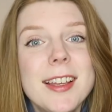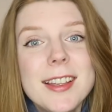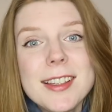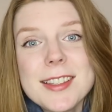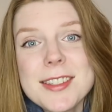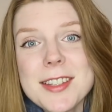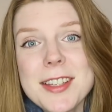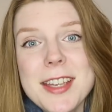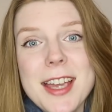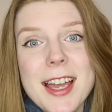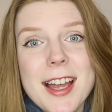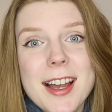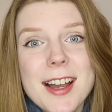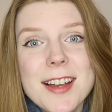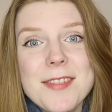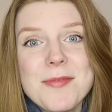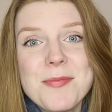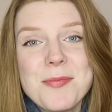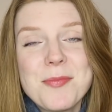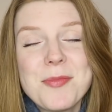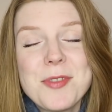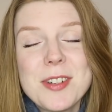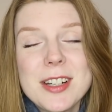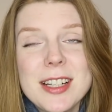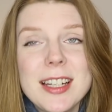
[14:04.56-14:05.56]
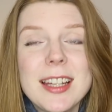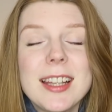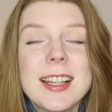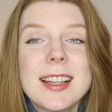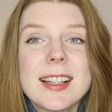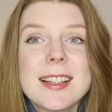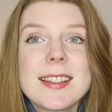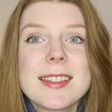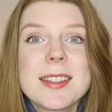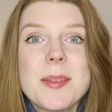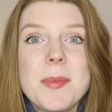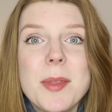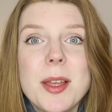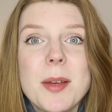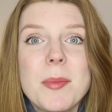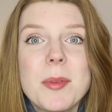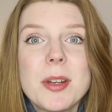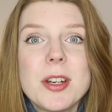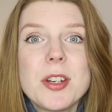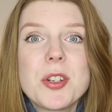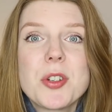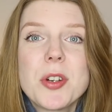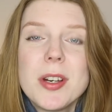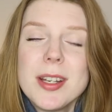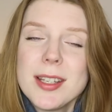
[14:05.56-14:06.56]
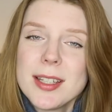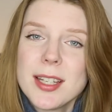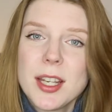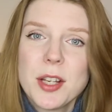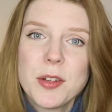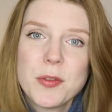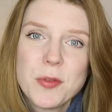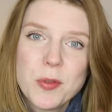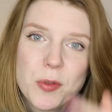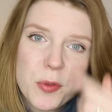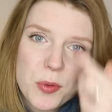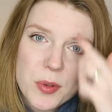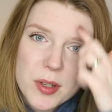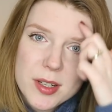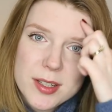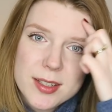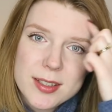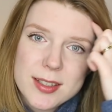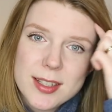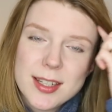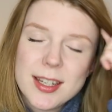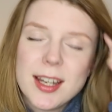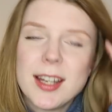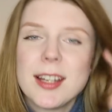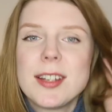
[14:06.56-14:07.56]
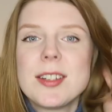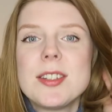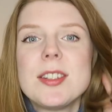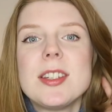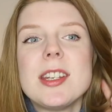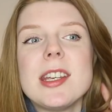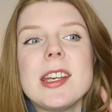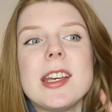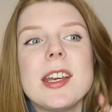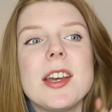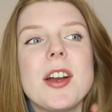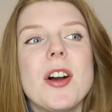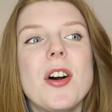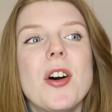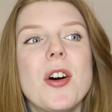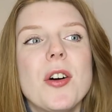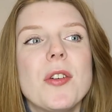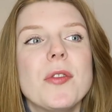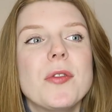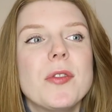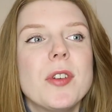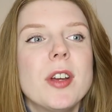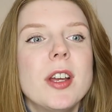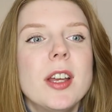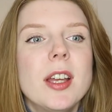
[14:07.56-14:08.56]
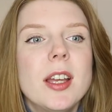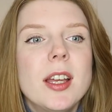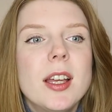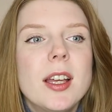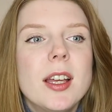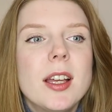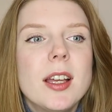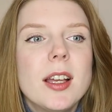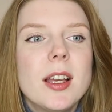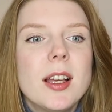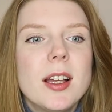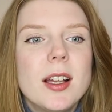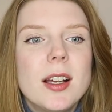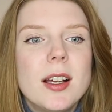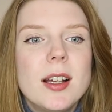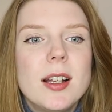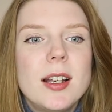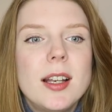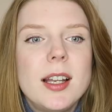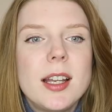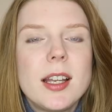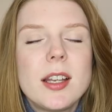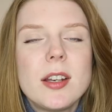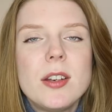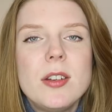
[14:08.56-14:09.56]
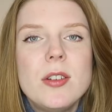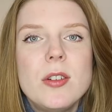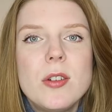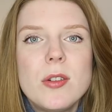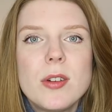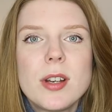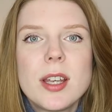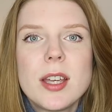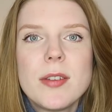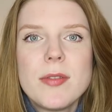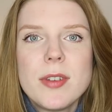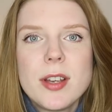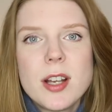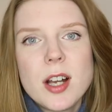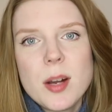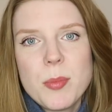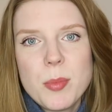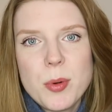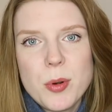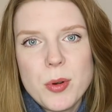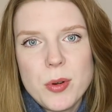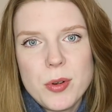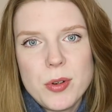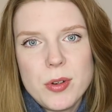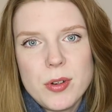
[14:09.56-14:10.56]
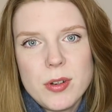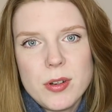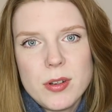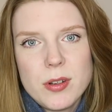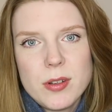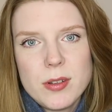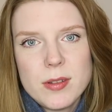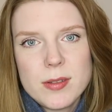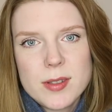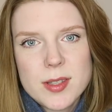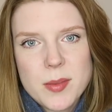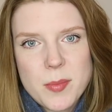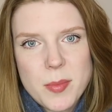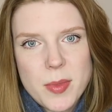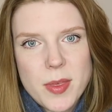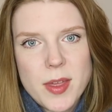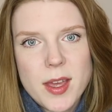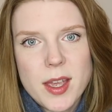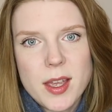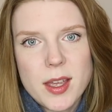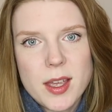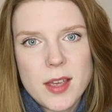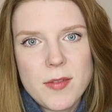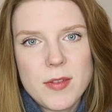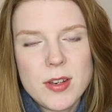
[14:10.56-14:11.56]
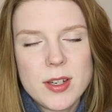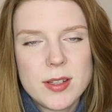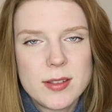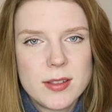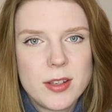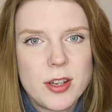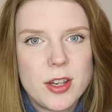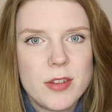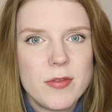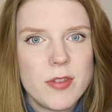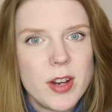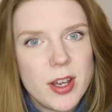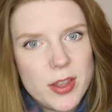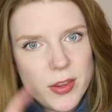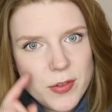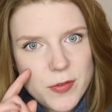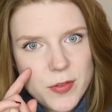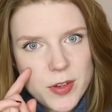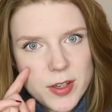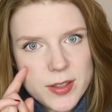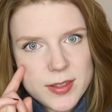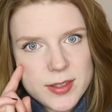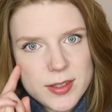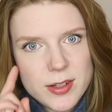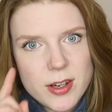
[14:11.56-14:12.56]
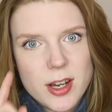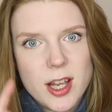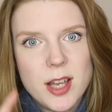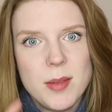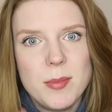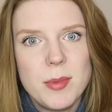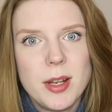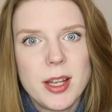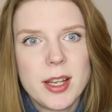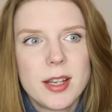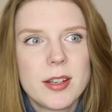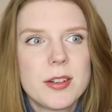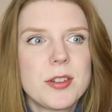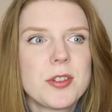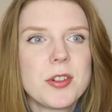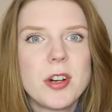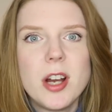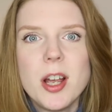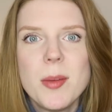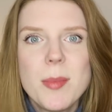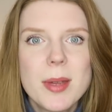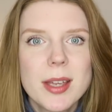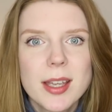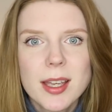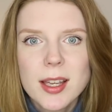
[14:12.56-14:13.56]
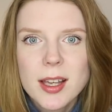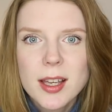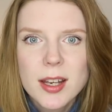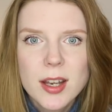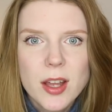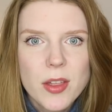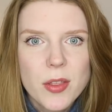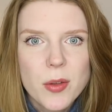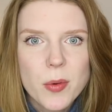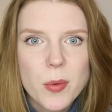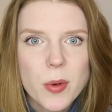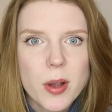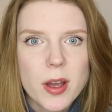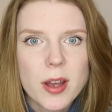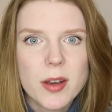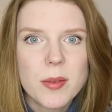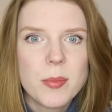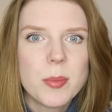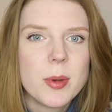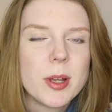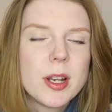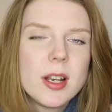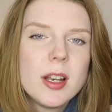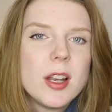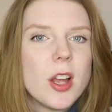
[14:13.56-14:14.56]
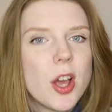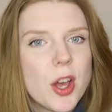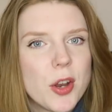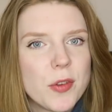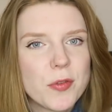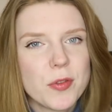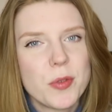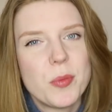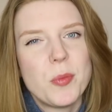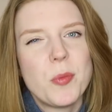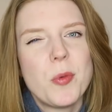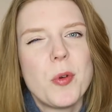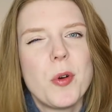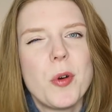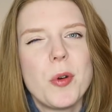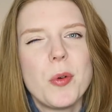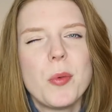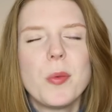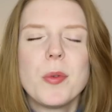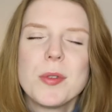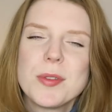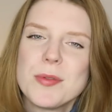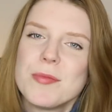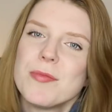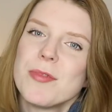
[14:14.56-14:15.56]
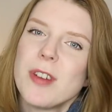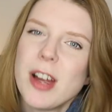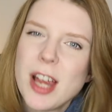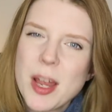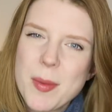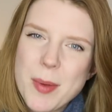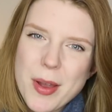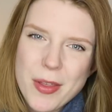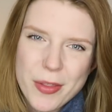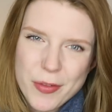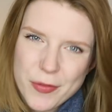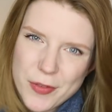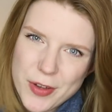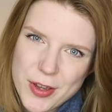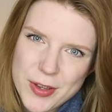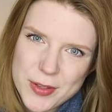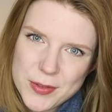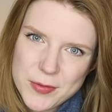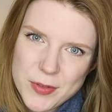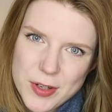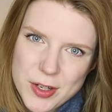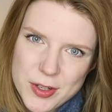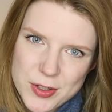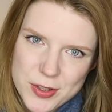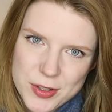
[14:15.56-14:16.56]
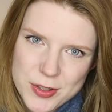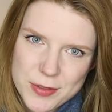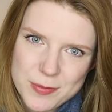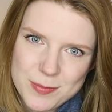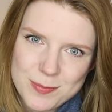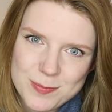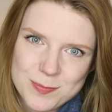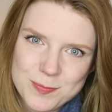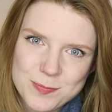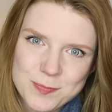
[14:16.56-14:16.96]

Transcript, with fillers: So yeah, I really think that's something I'm going to try and take forward to next year of like not giving up on something if it doesn't go right the first time. Like try making another one, but learn from what wasn't right about the first version.